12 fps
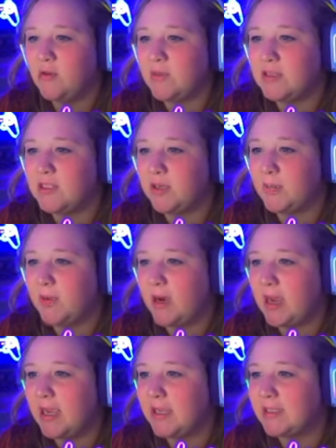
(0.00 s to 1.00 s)
Mr.
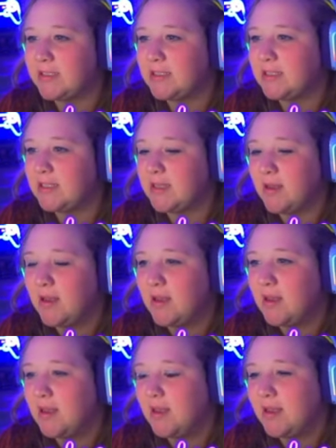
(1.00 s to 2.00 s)
Price.
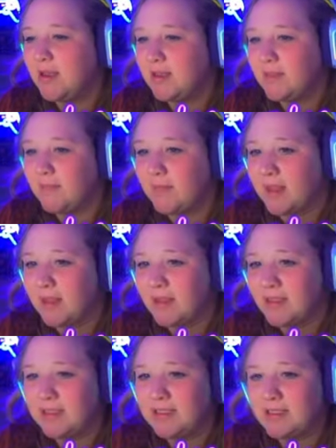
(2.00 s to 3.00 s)

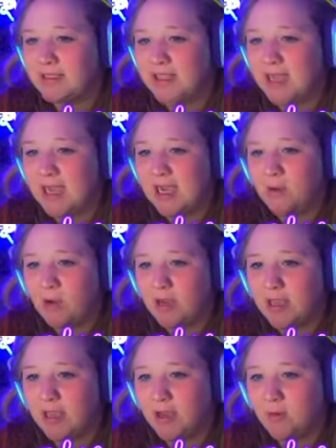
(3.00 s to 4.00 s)
This is the guy
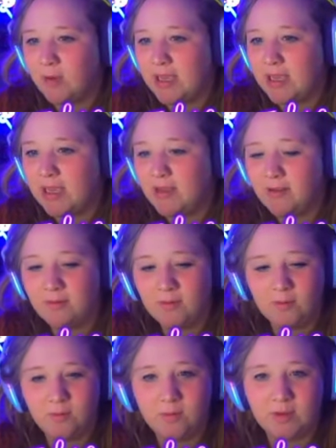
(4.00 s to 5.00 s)
walking away
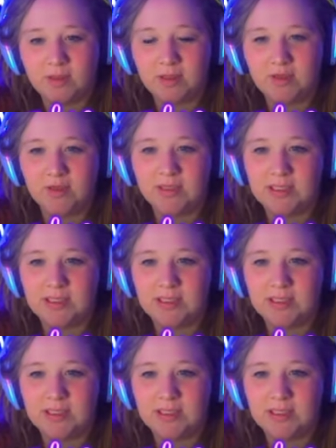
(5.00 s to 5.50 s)
with those